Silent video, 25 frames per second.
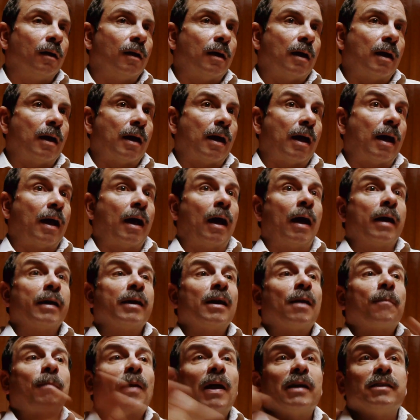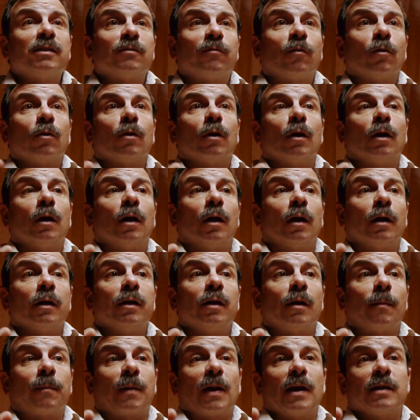uh, it applies for. Uh,
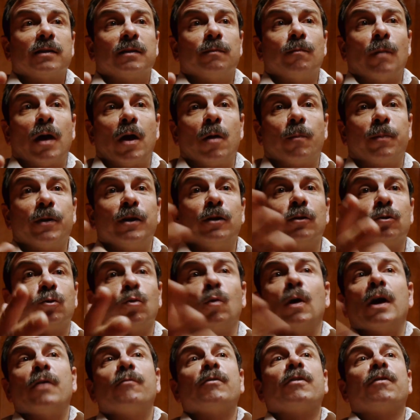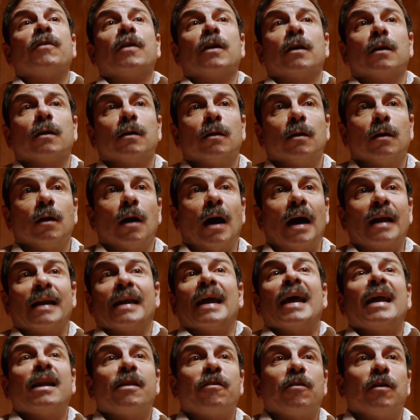it applies, in my opinion, to everything and
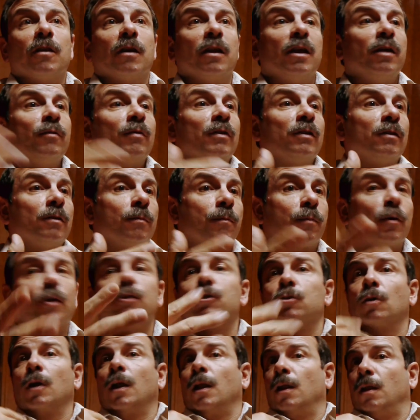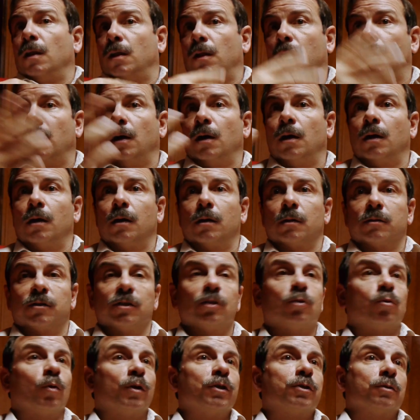anything, even the personal
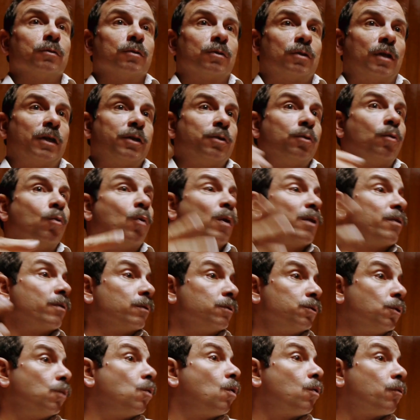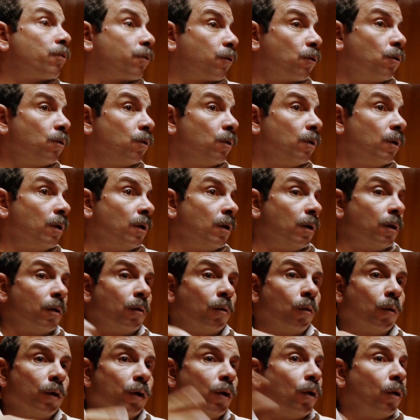situations that you went you go through
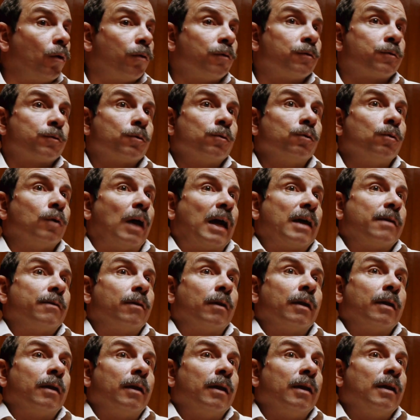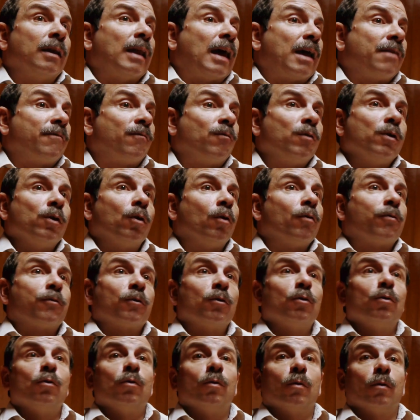we all through life in life we all
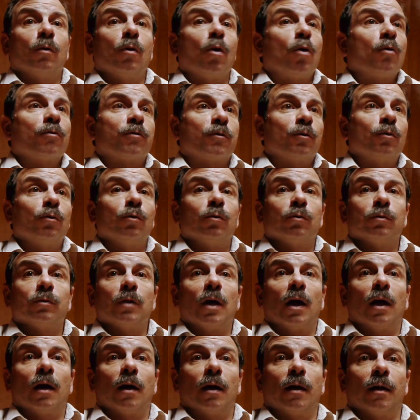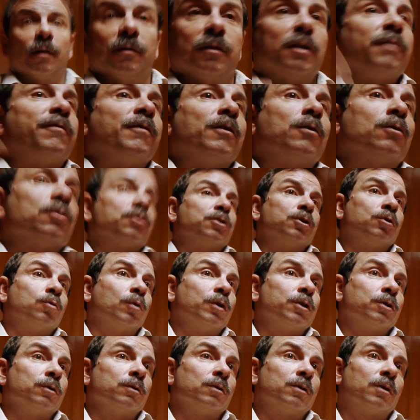through go through the uh, difficult
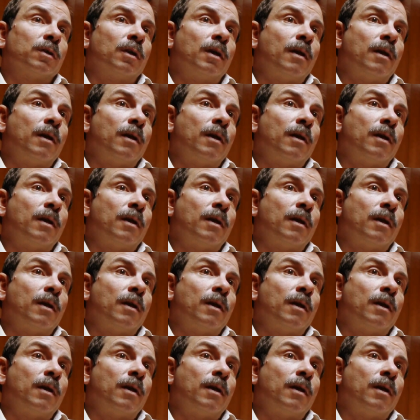situations